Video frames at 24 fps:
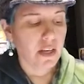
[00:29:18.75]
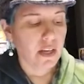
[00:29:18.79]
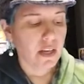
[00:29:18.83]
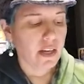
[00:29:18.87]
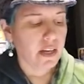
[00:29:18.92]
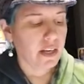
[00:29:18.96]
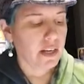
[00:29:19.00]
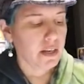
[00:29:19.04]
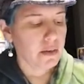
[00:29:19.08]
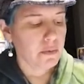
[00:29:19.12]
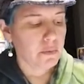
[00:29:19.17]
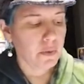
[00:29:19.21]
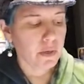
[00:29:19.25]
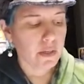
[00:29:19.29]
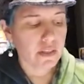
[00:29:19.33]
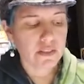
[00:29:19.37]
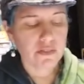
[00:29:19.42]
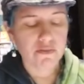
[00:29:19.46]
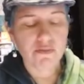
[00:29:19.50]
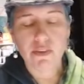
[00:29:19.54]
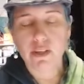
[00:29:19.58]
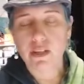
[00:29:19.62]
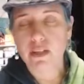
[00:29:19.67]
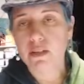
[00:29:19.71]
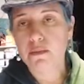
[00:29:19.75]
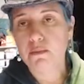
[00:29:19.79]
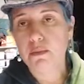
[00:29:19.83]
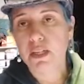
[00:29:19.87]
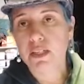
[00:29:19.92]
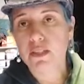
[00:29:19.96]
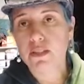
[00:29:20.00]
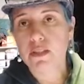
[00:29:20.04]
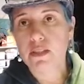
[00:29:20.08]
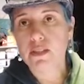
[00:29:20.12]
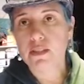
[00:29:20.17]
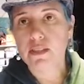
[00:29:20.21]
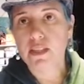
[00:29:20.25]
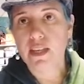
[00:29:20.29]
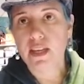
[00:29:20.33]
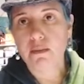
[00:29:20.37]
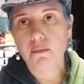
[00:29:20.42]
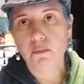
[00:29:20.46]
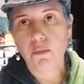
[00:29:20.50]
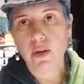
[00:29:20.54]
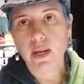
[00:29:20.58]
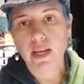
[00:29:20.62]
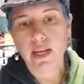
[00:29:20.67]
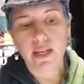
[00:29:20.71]
And it works very much the same
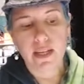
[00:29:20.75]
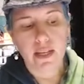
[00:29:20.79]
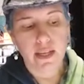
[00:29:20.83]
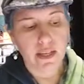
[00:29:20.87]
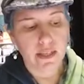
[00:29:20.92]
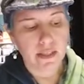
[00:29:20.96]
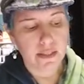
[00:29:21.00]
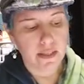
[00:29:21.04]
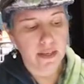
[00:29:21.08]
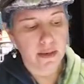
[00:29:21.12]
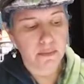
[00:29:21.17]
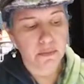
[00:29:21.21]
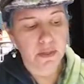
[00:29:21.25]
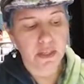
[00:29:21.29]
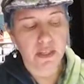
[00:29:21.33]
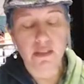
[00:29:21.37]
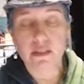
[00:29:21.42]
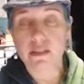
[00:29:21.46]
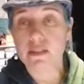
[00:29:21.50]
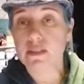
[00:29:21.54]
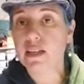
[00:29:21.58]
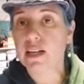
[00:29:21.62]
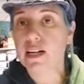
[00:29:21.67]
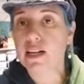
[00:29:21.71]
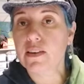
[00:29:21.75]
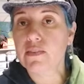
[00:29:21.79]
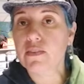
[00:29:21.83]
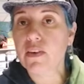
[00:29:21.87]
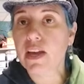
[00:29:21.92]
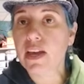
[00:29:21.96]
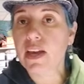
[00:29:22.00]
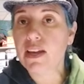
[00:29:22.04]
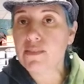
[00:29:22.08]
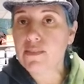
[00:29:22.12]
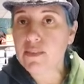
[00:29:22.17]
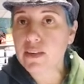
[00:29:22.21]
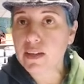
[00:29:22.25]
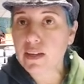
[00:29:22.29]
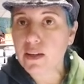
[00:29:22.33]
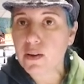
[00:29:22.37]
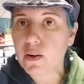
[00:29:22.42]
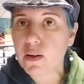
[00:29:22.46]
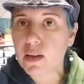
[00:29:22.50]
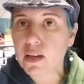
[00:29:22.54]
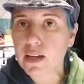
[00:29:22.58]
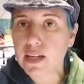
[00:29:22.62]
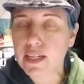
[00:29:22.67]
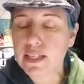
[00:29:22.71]
way, except instead of having
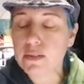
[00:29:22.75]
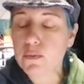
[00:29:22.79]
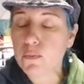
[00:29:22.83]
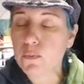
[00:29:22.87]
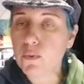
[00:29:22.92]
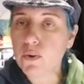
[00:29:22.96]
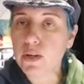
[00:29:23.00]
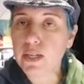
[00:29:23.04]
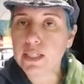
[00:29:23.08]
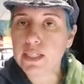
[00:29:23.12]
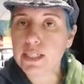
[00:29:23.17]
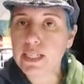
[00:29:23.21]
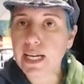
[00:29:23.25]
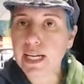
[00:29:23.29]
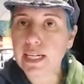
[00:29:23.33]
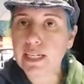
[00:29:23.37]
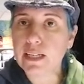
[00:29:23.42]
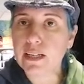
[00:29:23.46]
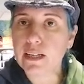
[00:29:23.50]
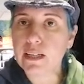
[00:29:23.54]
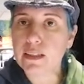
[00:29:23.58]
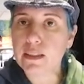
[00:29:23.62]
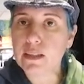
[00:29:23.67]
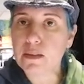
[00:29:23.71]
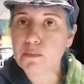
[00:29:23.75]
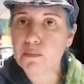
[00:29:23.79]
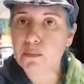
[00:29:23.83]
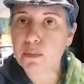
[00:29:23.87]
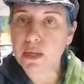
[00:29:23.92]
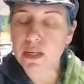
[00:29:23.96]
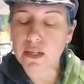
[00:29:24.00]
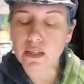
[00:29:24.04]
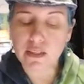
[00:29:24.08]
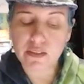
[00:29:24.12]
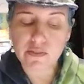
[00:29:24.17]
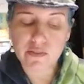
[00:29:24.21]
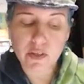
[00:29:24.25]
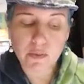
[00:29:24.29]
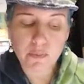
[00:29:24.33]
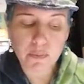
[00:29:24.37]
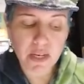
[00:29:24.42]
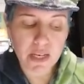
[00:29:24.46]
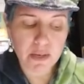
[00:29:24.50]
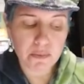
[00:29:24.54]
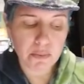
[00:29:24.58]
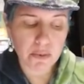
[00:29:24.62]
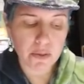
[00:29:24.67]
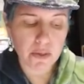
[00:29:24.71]
one dot in the middle of your
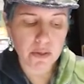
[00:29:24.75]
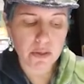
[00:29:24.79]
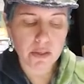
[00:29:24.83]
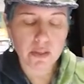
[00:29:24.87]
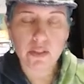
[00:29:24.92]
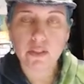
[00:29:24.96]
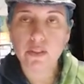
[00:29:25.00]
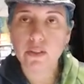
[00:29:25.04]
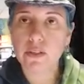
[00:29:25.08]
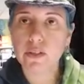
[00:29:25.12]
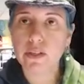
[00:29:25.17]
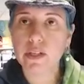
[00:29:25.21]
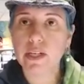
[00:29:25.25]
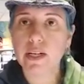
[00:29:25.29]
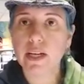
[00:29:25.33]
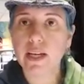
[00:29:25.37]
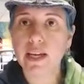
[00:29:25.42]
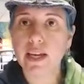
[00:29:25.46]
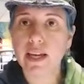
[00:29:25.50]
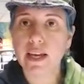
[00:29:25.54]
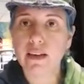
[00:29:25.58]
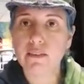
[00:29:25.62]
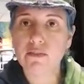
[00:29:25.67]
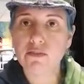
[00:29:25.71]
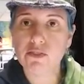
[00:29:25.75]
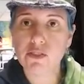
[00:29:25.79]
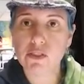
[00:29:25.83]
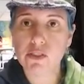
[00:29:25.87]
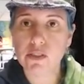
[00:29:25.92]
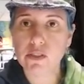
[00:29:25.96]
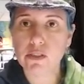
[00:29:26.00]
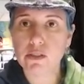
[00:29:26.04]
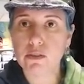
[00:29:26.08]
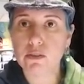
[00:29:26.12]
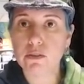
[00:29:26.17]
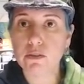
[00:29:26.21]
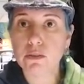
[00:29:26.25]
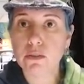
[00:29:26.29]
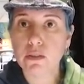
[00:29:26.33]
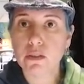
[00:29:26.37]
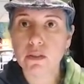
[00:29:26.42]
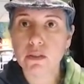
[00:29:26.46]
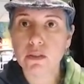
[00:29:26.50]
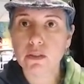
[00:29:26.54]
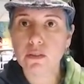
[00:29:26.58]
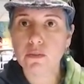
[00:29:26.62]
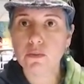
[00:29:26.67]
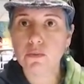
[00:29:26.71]
paper, you're going to have two,
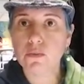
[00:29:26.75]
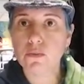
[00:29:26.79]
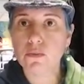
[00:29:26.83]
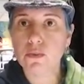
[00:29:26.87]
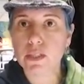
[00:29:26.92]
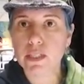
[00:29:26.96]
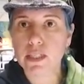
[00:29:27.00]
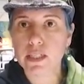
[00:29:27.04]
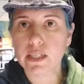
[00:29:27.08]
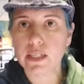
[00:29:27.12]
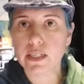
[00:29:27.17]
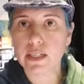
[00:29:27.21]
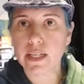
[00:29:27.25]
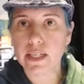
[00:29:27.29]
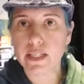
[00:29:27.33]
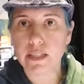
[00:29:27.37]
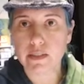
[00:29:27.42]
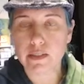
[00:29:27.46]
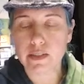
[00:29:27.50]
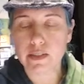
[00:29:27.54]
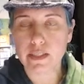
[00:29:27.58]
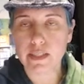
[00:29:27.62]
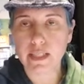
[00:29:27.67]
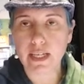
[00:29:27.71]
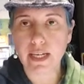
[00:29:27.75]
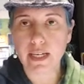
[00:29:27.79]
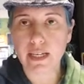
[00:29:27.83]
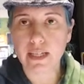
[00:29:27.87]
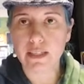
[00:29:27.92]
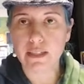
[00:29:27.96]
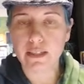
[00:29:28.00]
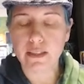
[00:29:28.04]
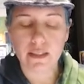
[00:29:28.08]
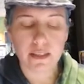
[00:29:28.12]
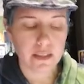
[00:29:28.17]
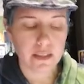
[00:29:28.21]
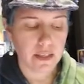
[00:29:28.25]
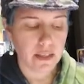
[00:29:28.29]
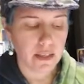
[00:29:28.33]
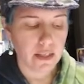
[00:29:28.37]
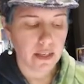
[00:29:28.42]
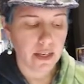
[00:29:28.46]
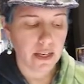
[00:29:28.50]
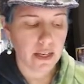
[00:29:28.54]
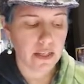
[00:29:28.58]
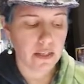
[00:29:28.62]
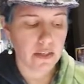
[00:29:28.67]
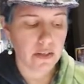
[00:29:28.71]
one on either side.
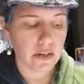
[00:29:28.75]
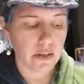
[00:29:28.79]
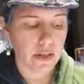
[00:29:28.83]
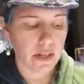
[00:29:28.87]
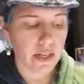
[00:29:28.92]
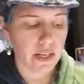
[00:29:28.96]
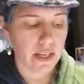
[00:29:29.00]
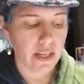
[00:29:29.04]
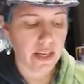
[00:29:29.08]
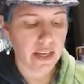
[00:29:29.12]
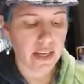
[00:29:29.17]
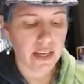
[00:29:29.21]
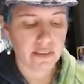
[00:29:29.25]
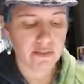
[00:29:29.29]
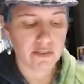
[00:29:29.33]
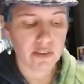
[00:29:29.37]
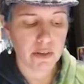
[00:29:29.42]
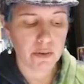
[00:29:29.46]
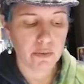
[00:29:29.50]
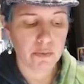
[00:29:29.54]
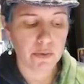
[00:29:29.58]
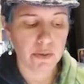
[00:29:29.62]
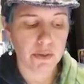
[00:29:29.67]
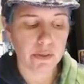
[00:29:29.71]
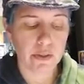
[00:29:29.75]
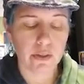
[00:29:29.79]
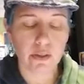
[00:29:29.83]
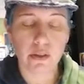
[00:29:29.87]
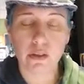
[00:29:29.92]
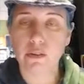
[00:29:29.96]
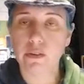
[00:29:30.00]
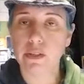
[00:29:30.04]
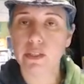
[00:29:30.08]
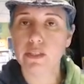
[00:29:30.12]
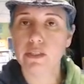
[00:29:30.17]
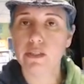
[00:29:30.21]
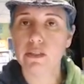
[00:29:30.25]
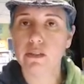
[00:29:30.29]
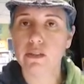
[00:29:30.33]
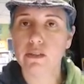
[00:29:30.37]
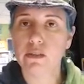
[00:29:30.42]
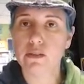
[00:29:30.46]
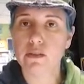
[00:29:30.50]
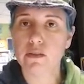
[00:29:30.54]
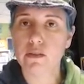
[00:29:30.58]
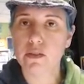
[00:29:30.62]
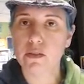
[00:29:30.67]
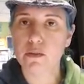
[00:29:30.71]
And you're going to have your ruler going to
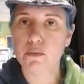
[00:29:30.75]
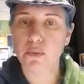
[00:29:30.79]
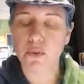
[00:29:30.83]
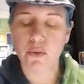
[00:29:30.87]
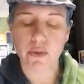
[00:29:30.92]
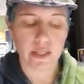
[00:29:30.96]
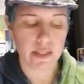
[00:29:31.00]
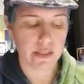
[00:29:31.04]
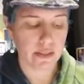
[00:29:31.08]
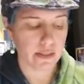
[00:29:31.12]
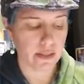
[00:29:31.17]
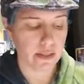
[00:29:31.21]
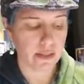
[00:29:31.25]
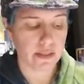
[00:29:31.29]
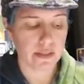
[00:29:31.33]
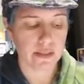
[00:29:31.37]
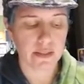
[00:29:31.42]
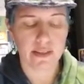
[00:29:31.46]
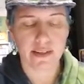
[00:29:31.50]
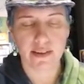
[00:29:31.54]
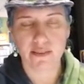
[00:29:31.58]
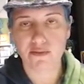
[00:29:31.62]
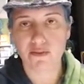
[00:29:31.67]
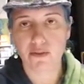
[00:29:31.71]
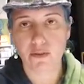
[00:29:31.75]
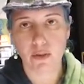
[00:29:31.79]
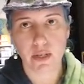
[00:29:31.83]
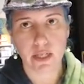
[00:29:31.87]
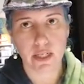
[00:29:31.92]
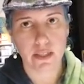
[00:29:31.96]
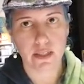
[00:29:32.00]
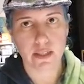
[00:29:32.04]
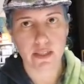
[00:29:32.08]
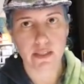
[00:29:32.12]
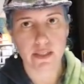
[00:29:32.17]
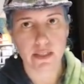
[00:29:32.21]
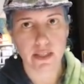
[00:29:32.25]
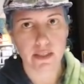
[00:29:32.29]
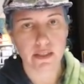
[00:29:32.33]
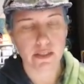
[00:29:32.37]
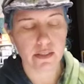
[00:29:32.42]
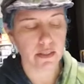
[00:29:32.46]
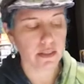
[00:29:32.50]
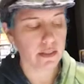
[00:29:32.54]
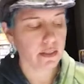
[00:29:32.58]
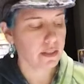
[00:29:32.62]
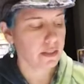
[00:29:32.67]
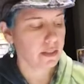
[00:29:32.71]
those 2 points instead of one in the
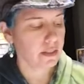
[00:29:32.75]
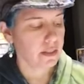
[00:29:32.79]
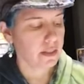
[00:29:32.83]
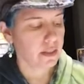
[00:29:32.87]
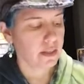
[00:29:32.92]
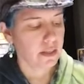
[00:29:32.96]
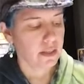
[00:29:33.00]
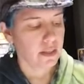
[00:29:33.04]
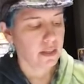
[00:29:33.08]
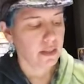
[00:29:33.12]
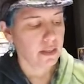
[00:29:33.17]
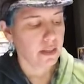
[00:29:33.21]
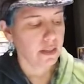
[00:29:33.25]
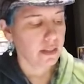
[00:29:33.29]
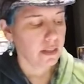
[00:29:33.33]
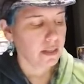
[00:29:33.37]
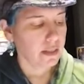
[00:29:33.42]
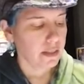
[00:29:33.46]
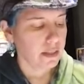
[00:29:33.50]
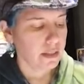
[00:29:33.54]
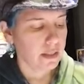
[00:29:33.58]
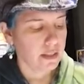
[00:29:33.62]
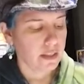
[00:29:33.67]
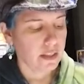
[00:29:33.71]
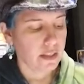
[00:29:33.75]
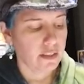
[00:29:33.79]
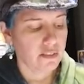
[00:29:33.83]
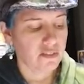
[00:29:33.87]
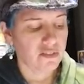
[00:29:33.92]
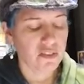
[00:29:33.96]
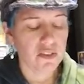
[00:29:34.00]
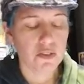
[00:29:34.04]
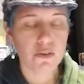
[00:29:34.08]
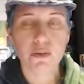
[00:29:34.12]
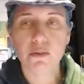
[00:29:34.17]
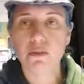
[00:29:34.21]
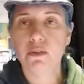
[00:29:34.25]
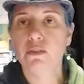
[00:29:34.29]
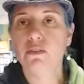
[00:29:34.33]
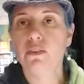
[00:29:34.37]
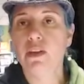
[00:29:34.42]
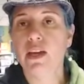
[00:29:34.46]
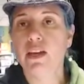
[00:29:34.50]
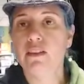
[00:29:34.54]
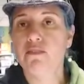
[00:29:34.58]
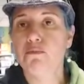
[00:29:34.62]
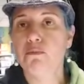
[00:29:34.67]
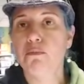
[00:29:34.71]
center. If you
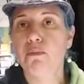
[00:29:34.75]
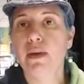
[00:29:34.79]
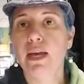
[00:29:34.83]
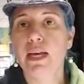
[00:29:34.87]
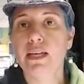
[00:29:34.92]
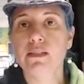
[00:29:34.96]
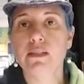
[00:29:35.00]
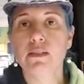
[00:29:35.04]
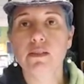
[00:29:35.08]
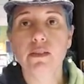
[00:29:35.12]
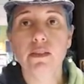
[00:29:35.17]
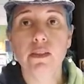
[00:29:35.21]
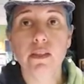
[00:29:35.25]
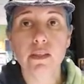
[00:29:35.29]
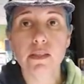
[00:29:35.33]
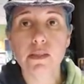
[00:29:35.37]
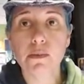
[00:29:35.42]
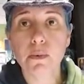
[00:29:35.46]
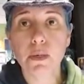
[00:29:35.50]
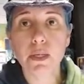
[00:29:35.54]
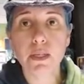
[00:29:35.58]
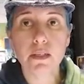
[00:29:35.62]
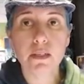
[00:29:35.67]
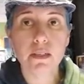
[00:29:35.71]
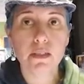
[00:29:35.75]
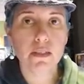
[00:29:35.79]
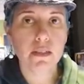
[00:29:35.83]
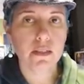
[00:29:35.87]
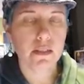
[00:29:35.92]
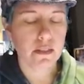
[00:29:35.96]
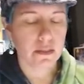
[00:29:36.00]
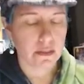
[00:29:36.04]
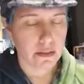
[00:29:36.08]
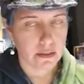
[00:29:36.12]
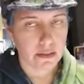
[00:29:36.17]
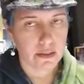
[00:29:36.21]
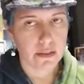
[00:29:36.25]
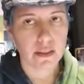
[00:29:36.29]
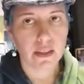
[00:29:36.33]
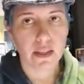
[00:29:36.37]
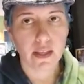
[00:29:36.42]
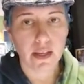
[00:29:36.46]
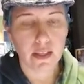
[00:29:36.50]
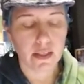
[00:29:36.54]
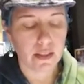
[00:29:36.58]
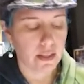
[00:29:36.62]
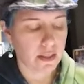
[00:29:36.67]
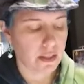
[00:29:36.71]
have mastered this one,
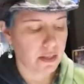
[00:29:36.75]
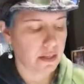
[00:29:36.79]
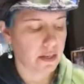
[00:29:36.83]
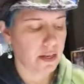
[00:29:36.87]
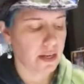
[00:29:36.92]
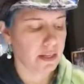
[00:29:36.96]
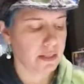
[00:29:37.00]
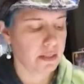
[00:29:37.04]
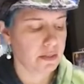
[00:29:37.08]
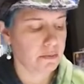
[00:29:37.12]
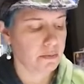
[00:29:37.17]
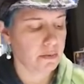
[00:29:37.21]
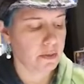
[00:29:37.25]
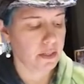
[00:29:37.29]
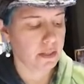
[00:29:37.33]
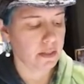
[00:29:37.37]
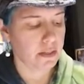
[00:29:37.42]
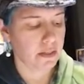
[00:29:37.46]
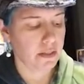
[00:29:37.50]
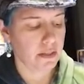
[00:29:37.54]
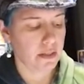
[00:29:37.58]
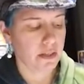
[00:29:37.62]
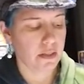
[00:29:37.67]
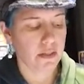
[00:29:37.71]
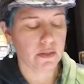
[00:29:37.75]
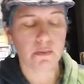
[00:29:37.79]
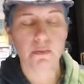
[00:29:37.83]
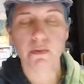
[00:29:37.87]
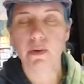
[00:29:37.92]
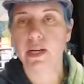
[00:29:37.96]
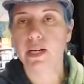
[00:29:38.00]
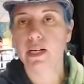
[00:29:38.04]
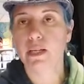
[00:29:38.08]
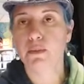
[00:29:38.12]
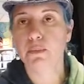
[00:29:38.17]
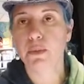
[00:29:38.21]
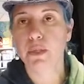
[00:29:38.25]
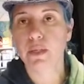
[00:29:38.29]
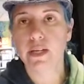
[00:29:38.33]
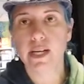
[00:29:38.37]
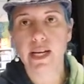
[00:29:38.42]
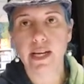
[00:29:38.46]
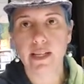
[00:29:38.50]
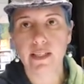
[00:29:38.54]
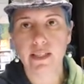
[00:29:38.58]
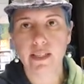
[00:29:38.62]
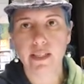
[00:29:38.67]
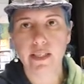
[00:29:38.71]
then the next one is right up your
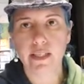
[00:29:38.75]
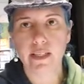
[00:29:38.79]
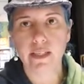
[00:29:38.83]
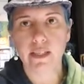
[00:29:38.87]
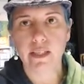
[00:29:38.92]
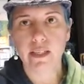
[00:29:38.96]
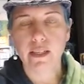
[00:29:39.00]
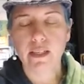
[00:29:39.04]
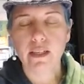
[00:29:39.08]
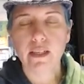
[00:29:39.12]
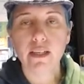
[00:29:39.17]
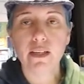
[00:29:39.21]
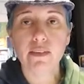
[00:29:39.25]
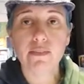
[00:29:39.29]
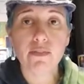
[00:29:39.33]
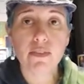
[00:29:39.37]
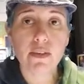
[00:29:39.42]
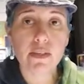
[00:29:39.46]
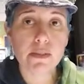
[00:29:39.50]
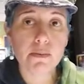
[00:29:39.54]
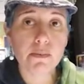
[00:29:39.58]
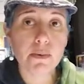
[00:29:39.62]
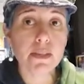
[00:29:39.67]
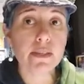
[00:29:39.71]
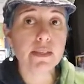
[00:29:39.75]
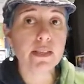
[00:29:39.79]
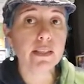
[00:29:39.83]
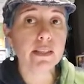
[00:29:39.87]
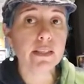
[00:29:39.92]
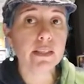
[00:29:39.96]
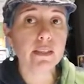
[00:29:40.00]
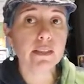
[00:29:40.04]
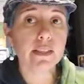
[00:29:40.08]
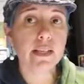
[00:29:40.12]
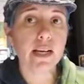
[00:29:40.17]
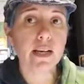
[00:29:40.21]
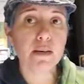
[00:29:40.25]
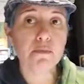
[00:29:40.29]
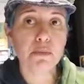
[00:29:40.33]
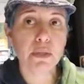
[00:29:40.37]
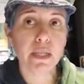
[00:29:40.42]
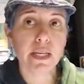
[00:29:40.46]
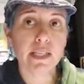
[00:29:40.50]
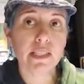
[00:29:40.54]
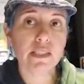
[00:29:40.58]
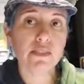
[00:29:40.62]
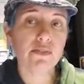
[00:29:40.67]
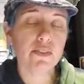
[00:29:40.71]
alley. If this one's a little
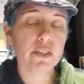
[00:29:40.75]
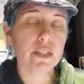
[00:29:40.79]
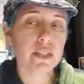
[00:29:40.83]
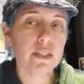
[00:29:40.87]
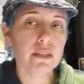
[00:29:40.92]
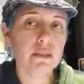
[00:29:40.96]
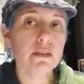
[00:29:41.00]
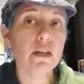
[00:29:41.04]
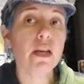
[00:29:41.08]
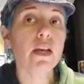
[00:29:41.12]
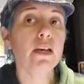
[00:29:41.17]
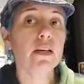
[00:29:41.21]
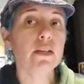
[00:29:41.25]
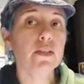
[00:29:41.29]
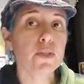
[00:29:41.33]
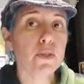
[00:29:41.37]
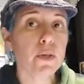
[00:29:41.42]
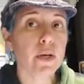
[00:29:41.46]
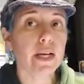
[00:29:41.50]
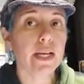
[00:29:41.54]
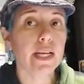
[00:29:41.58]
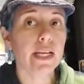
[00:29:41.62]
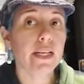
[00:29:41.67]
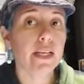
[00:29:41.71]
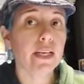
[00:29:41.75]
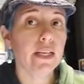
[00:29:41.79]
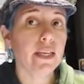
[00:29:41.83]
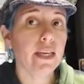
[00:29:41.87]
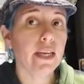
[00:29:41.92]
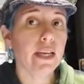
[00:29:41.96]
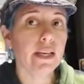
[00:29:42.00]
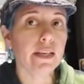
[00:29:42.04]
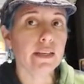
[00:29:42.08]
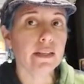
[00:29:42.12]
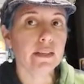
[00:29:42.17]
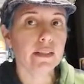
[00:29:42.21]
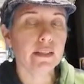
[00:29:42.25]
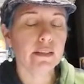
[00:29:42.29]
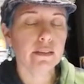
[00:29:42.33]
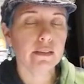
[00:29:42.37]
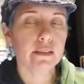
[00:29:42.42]
complex for you, try it again.